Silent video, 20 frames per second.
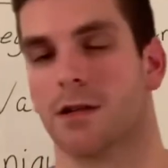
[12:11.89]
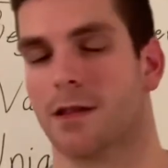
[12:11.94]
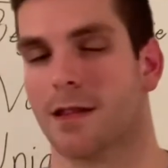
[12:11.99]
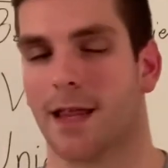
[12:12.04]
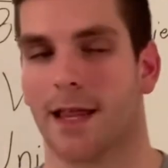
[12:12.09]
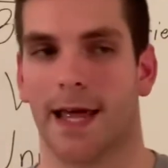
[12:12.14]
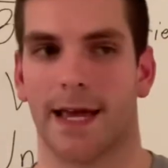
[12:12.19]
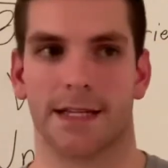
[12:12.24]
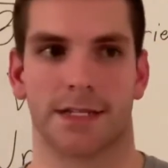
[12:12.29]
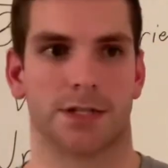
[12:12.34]
In the
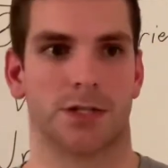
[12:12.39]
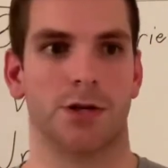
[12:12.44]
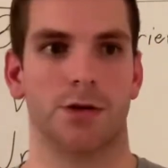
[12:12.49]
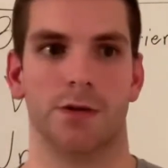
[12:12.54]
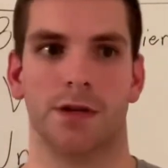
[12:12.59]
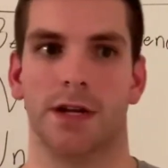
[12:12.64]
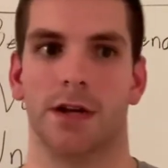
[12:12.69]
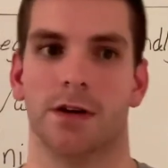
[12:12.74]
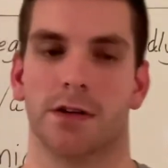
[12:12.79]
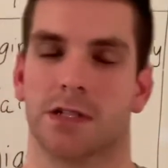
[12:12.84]
last two
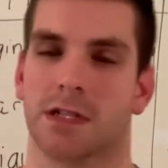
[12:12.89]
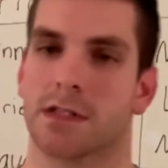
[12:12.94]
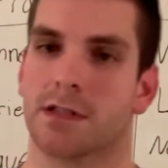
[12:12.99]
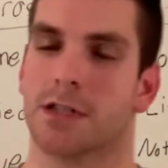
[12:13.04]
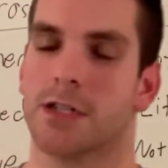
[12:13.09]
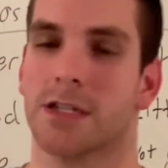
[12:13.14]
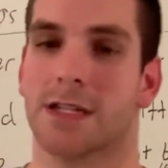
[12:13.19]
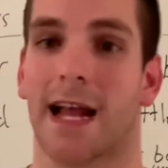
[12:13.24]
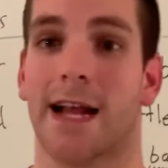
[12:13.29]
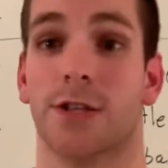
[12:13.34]
years, has
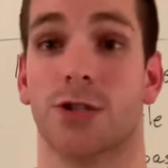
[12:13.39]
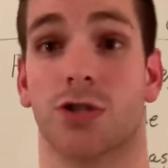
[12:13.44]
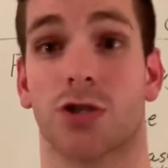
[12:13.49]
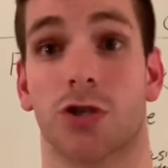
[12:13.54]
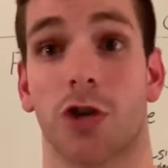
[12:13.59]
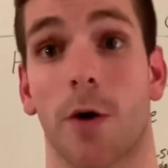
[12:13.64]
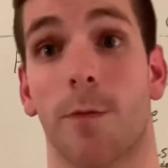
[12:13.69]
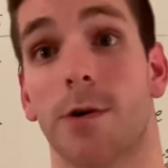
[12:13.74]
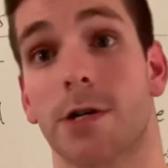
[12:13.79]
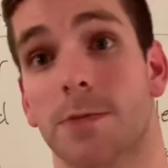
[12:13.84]
just gotten
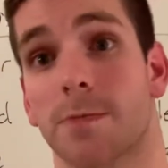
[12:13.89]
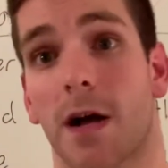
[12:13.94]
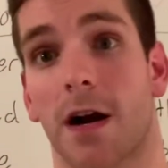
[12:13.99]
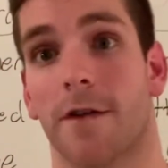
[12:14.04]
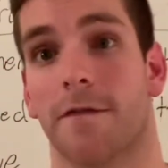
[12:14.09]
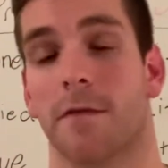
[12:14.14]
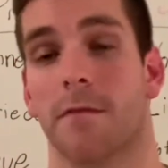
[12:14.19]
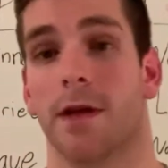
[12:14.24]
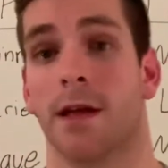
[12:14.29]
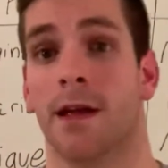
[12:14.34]
so much better
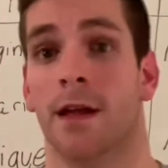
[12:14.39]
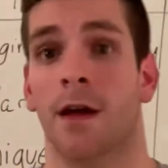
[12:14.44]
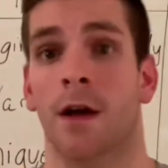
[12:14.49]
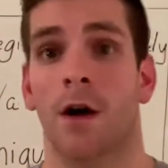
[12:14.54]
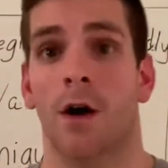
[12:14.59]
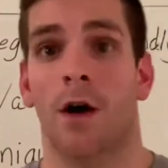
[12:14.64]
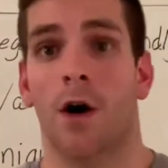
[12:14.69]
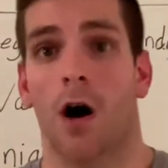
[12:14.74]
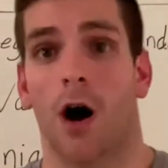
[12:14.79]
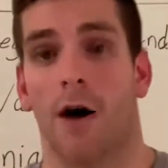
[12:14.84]
for me
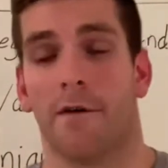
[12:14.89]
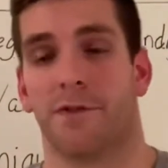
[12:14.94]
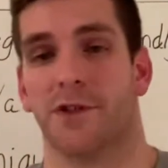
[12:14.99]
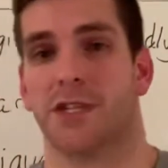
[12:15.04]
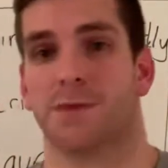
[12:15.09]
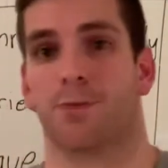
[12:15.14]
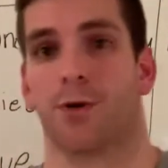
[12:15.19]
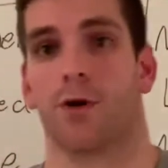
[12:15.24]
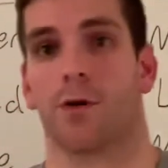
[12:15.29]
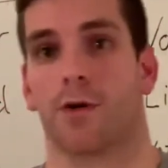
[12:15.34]
off
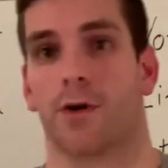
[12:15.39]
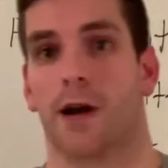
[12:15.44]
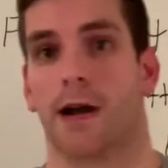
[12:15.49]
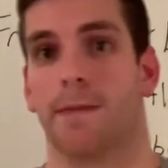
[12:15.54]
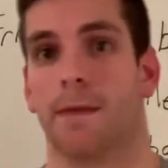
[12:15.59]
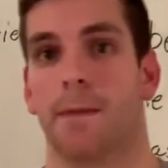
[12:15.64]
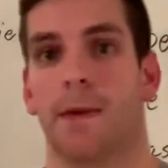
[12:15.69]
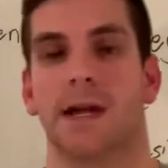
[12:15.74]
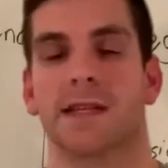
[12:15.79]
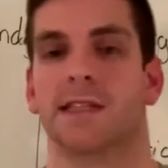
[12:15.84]
this
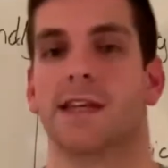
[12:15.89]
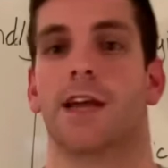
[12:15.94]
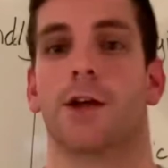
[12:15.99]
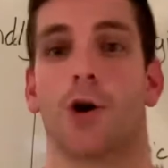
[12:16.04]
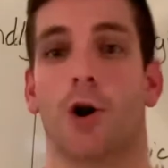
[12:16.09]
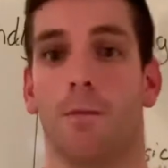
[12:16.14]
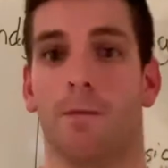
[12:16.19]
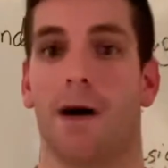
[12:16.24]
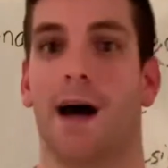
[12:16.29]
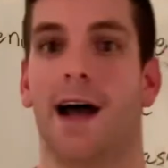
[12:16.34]
program. I'm not saying
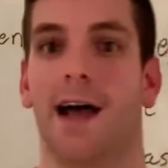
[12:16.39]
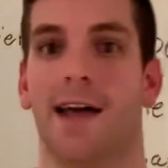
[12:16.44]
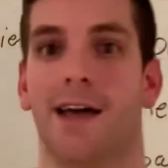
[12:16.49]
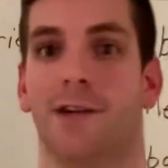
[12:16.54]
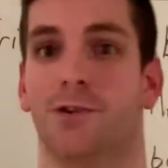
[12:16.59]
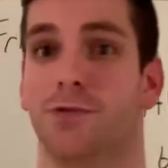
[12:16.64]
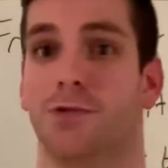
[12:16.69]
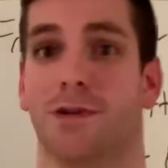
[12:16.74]
go buy it.